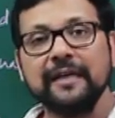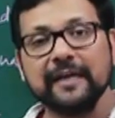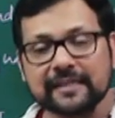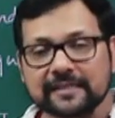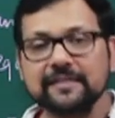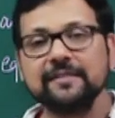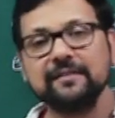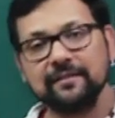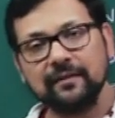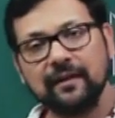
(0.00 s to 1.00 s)

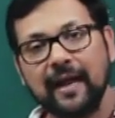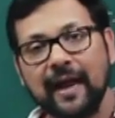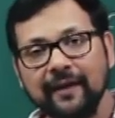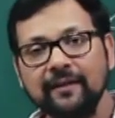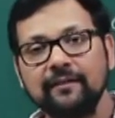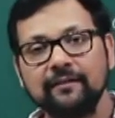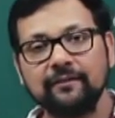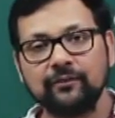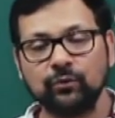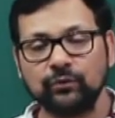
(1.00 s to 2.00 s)
is,
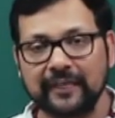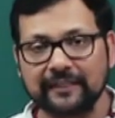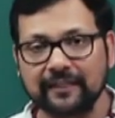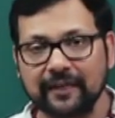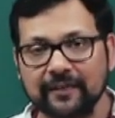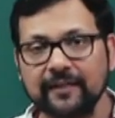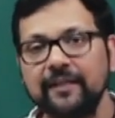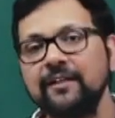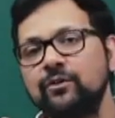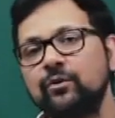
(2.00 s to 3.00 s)
and to take the
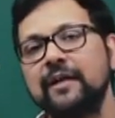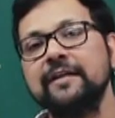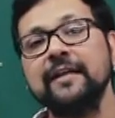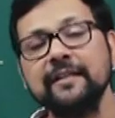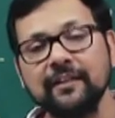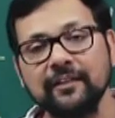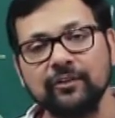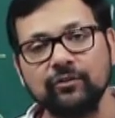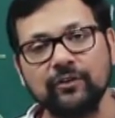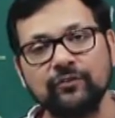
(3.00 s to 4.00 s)
container to contain the
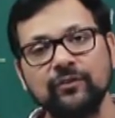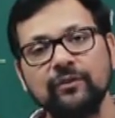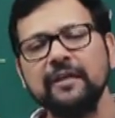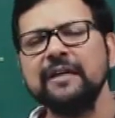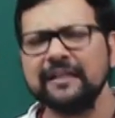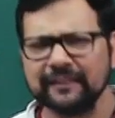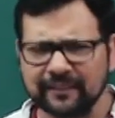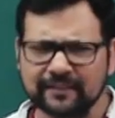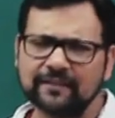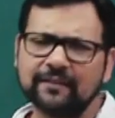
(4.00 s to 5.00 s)
nuclear fuel.
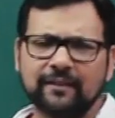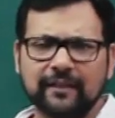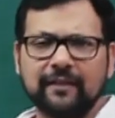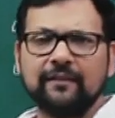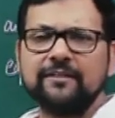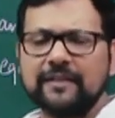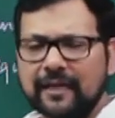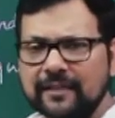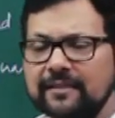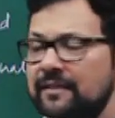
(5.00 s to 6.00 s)
These are the real
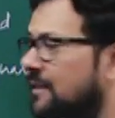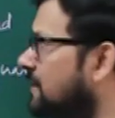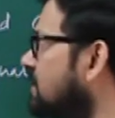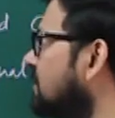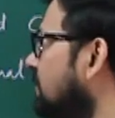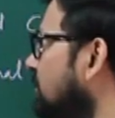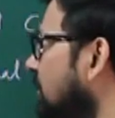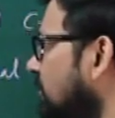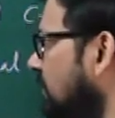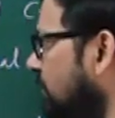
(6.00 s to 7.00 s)
challenges in this thermonuclear